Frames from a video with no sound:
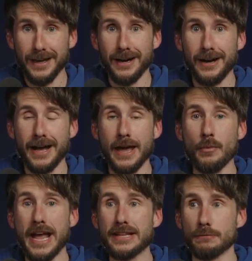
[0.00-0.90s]
Uh, and
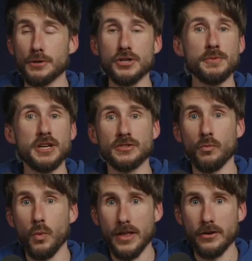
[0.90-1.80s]
we had to push because
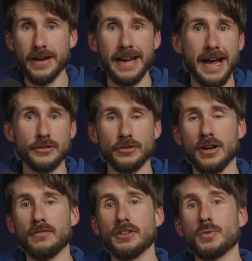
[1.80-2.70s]
of weather and actor
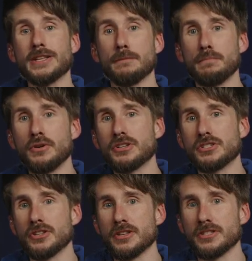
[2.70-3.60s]
conflicts. We had to push
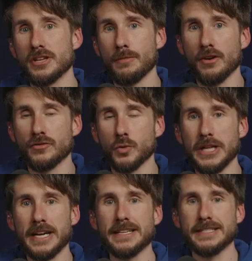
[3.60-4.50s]
to the summer of
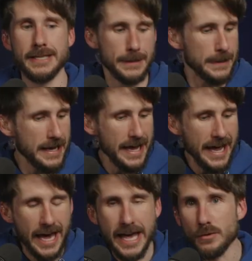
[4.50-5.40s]
2019.
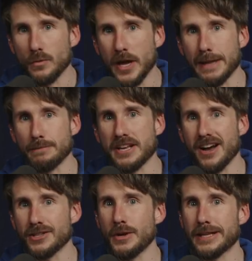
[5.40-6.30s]
And, and
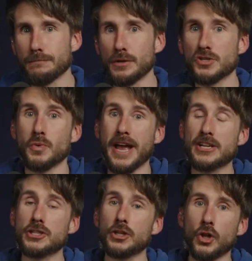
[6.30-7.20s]
because we had to push, we
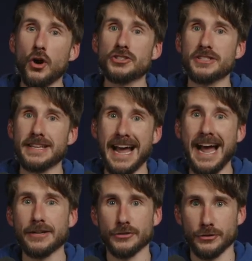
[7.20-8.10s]
actually lost the
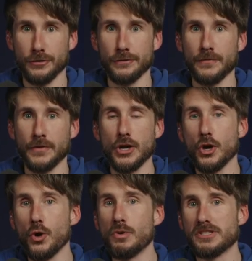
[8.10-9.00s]
actor
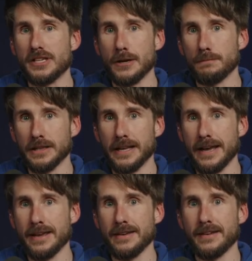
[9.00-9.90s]
who was going to
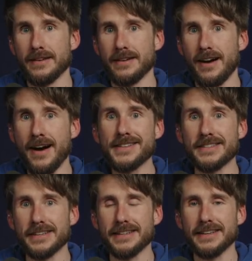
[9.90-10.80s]
play
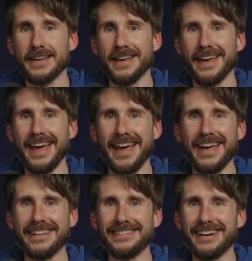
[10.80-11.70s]
Isaac.
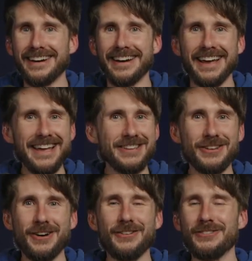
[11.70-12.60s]
And, uh, and
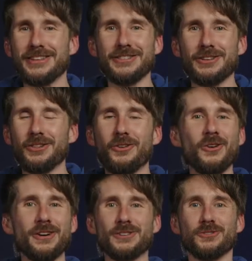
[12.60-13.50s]
you know, the, the,
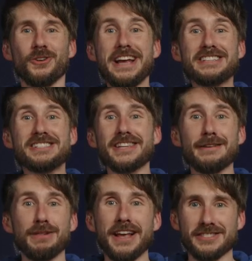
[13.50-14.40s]
Lord
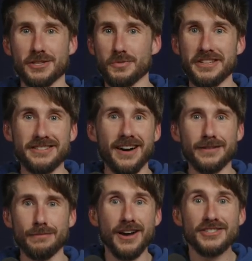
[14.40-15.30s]
graciously blessed us with
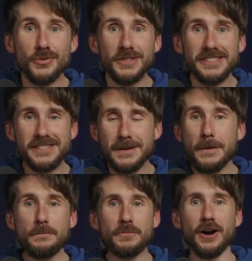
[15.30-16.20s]
Edaan Moskowitz,
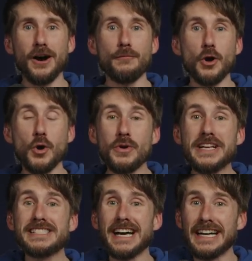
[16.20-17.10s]
um, who
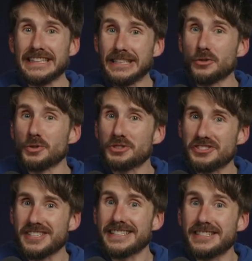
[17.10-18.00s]
is a literal
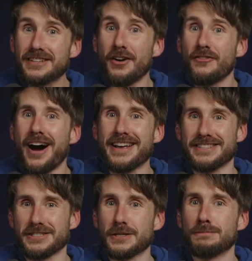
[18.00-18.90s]
descendant of
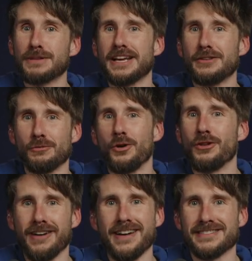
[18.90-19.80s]
Isaac to play the role
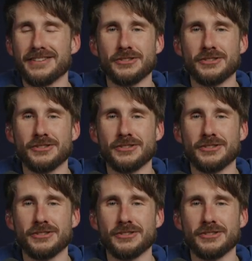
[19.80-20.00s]
of Isaac.